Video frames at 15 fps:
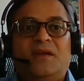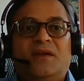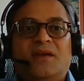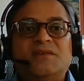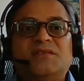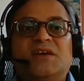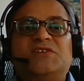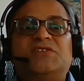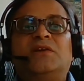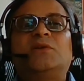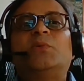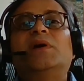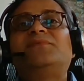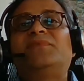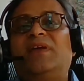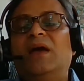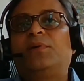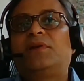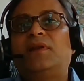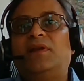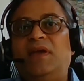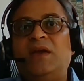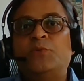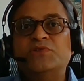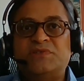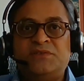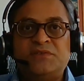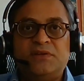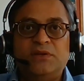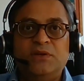Section 12 capital A
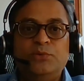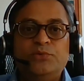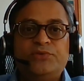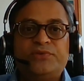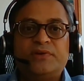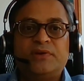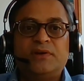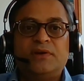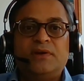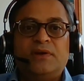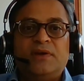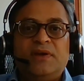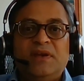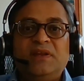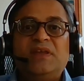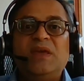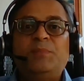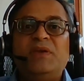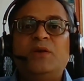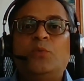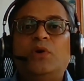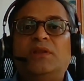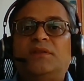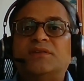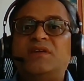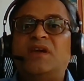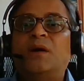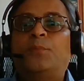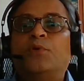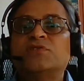was introduced in keeping with
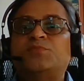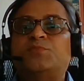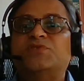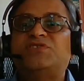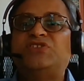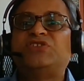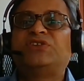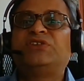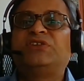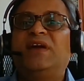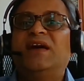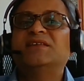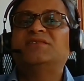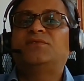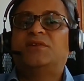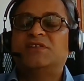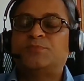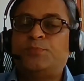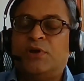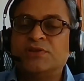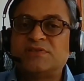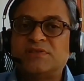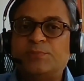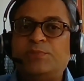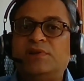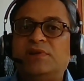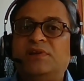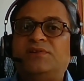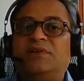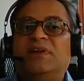Singapore's position as a
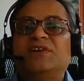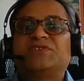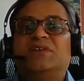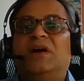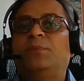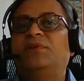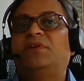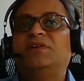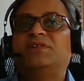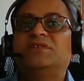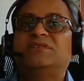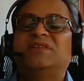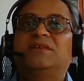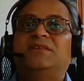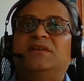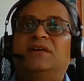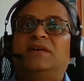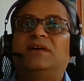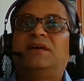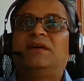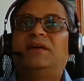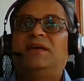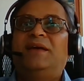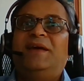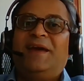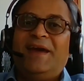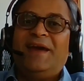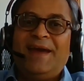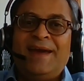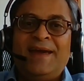responsible international arbitration center
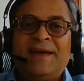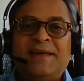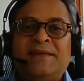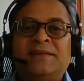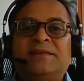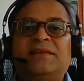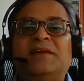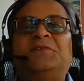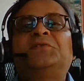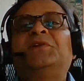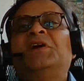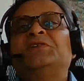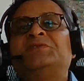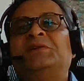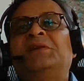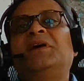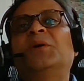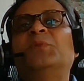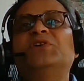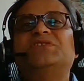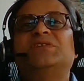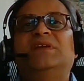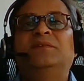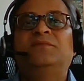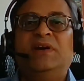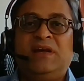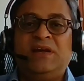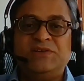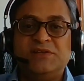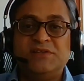and international commercial and
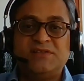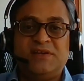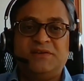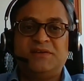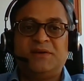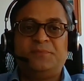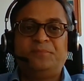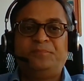financial center.